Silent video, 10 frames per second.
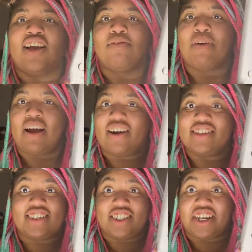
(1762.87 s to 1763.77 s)
My Heart
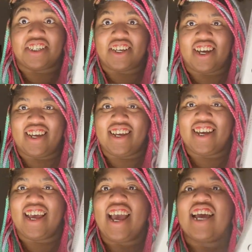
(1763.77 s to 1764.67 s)
is a Chainsaw.
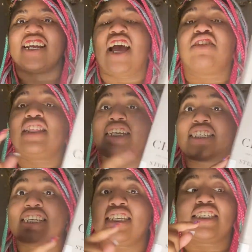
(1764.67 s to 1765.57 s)
Now,
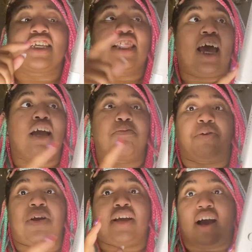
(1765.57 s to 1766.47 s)
this is the
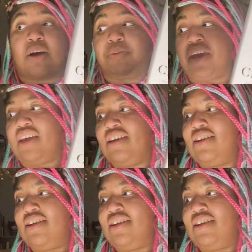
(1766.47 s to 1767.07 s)
library copy,